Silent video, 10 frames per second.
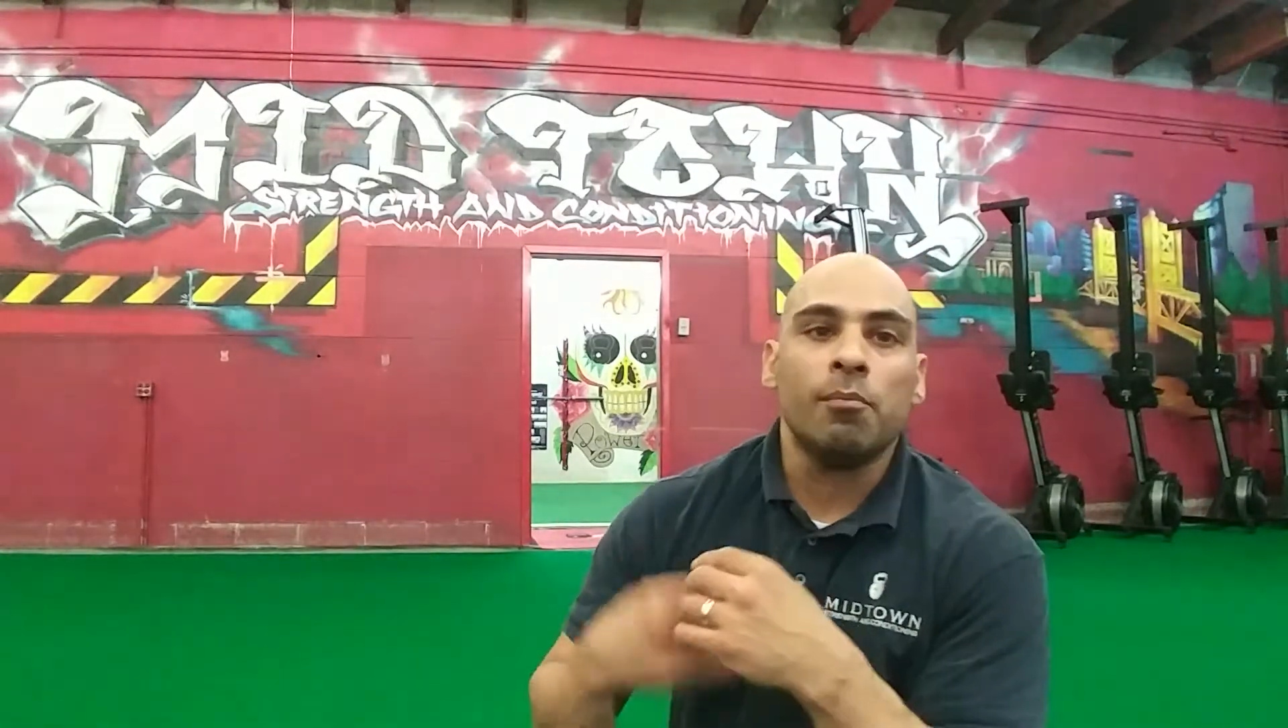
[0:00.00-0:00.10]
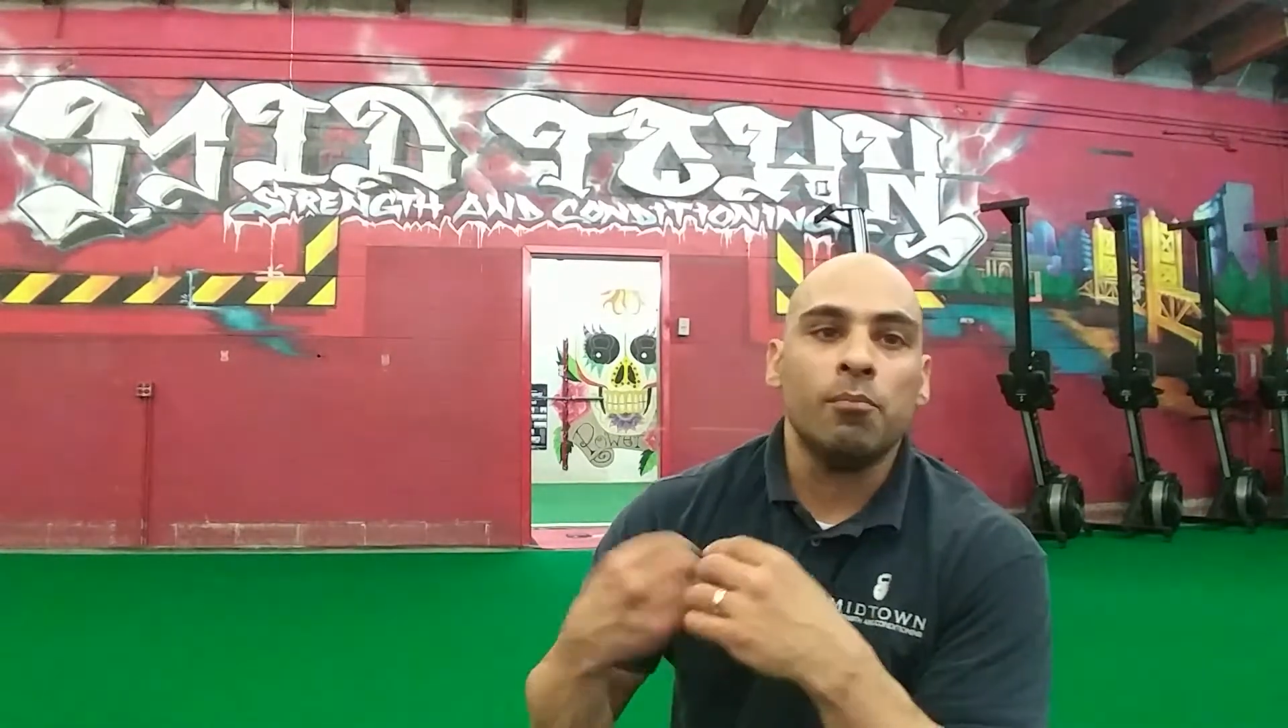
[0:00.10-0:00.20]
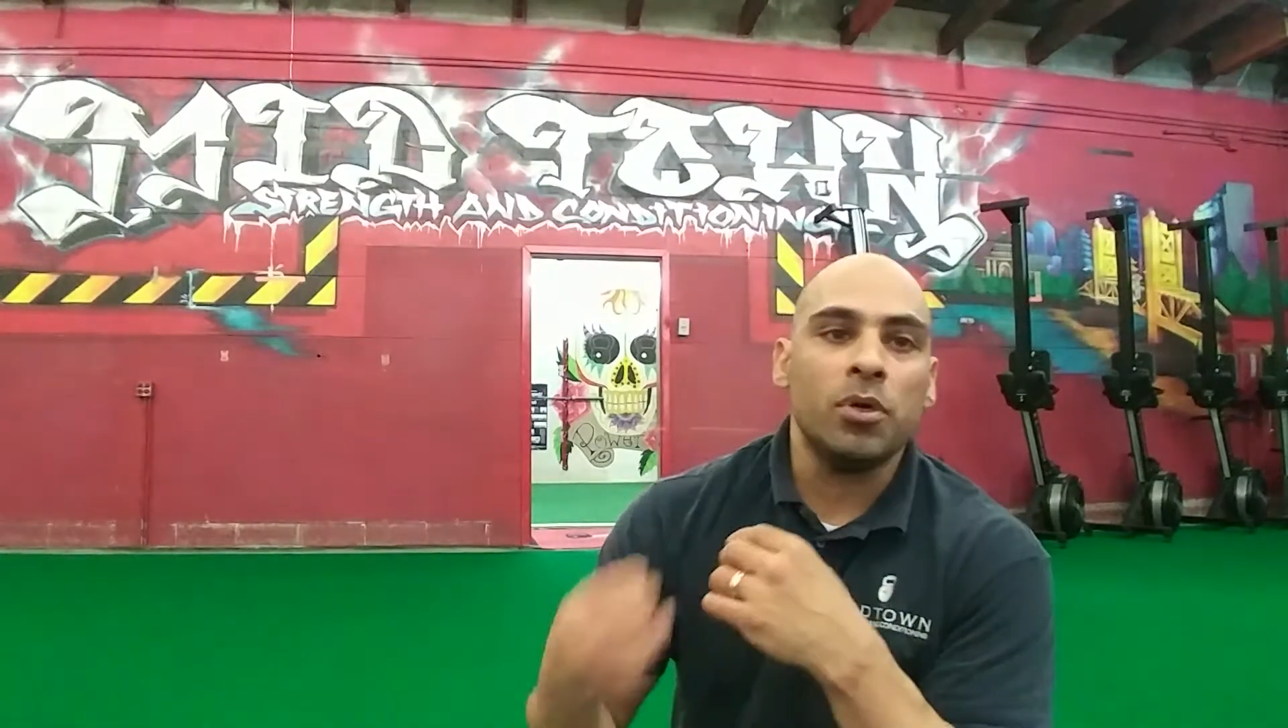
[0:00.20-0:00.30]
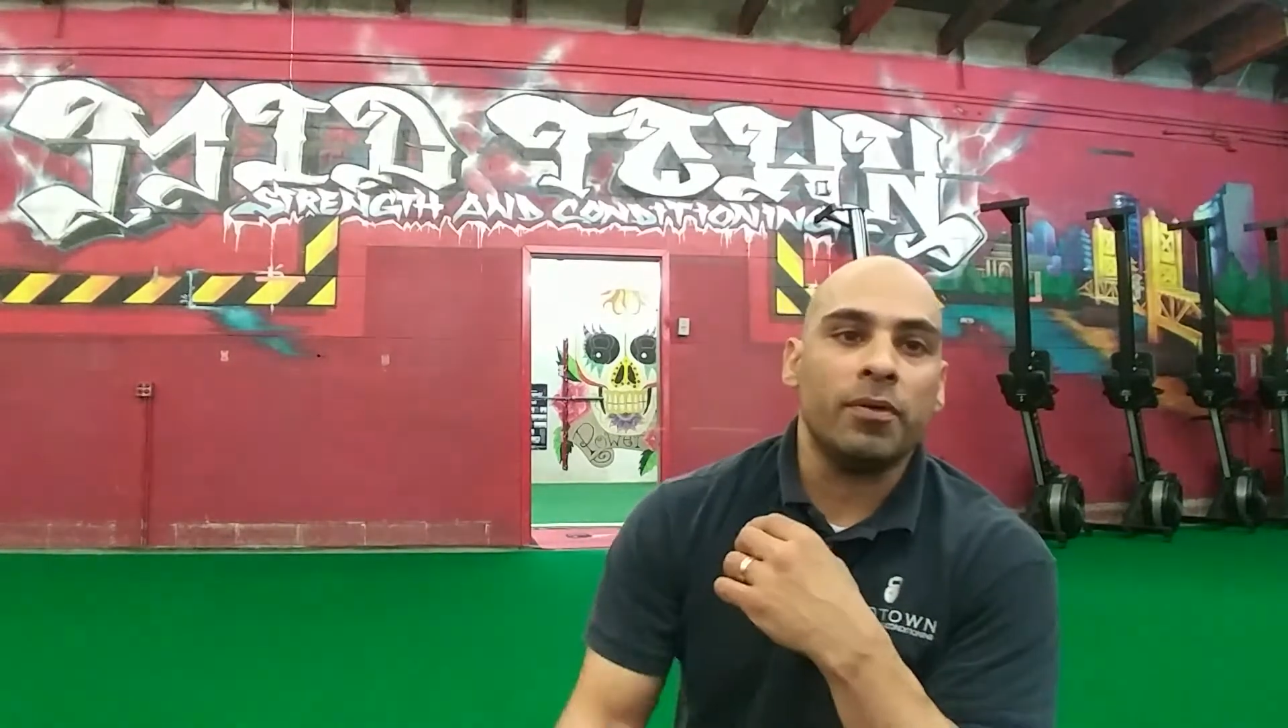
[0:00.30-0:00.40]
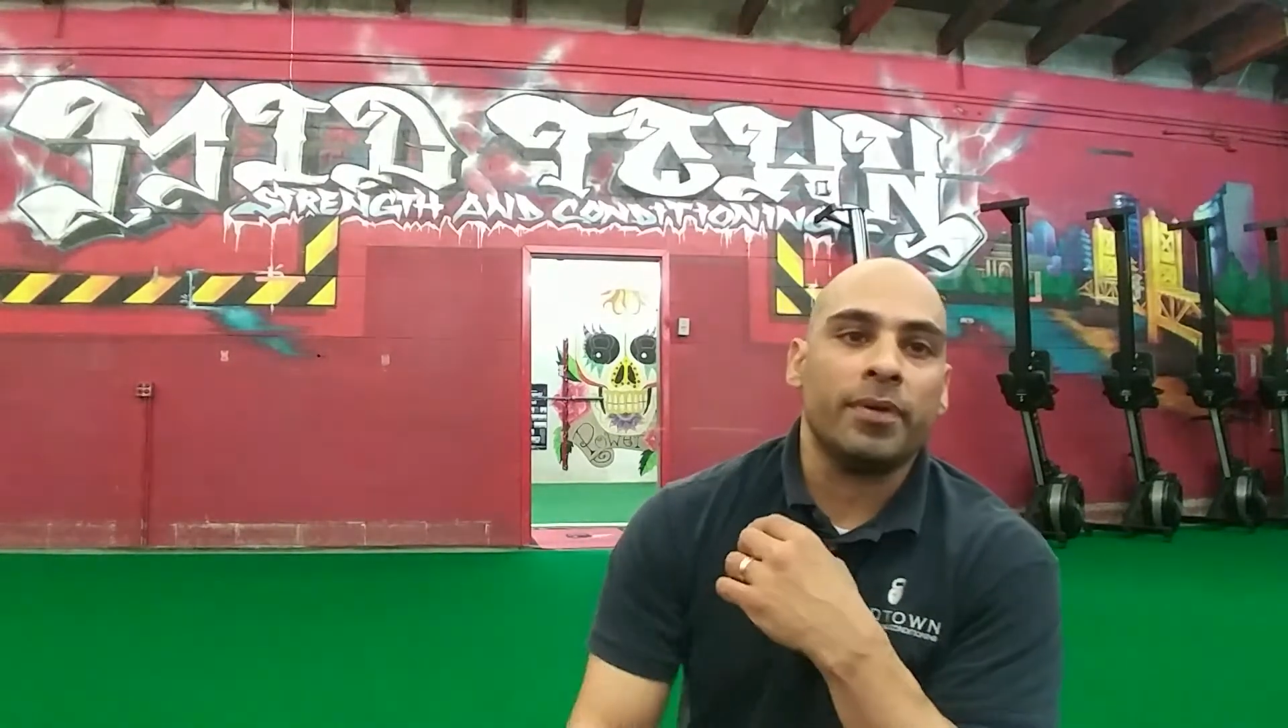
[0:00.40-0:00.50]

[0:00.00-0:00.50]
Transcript: move.